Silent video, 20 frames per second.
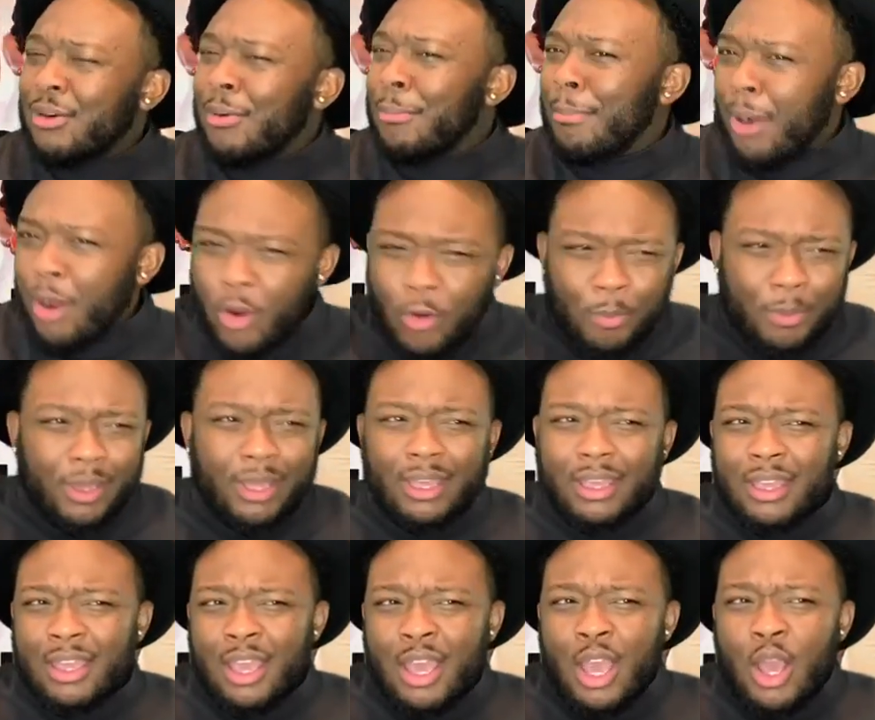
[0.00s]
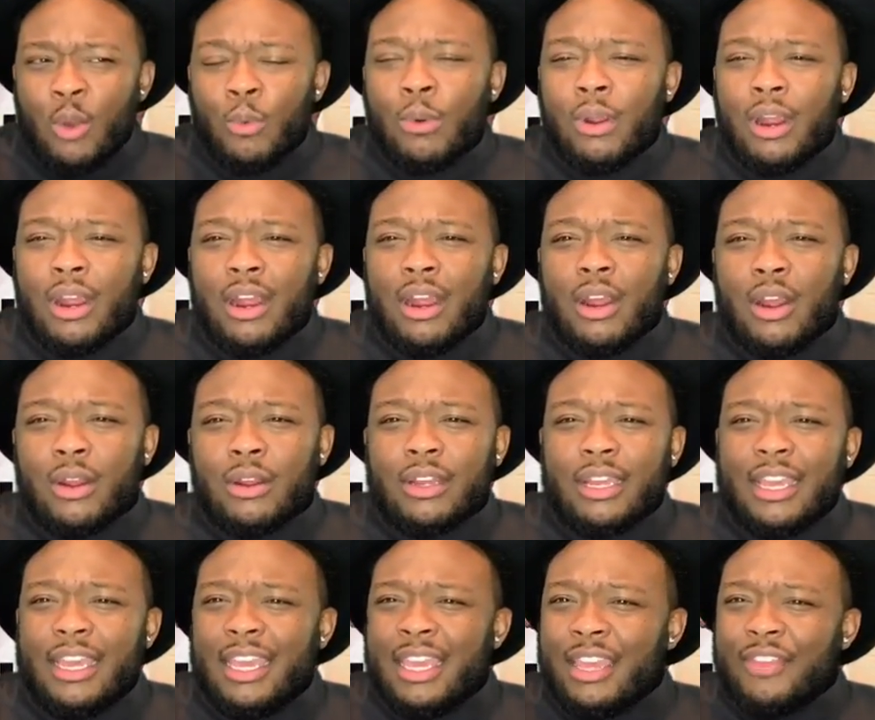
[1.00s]
moment where
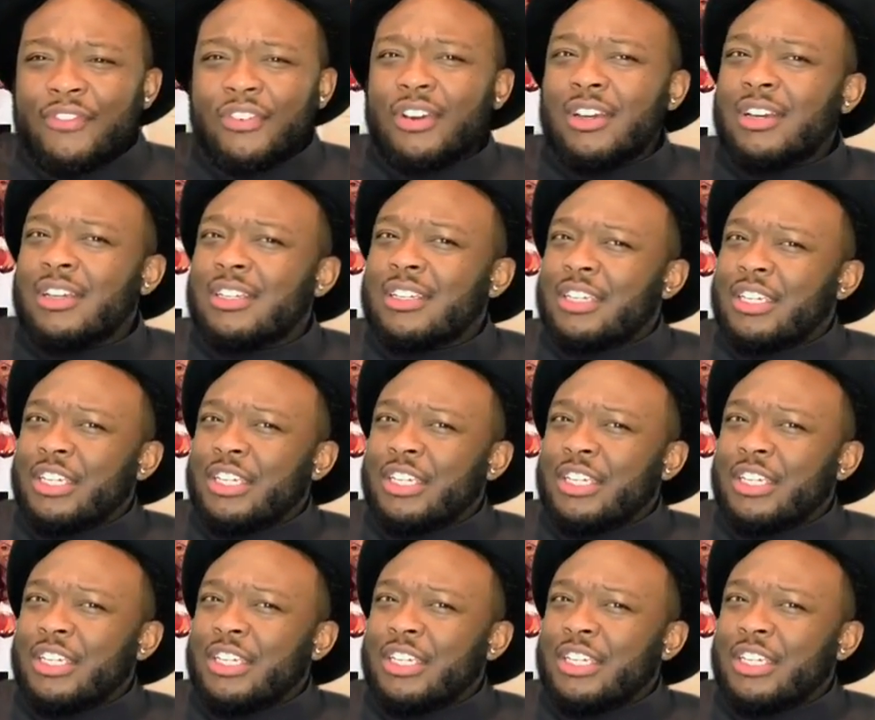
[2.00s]
Eva,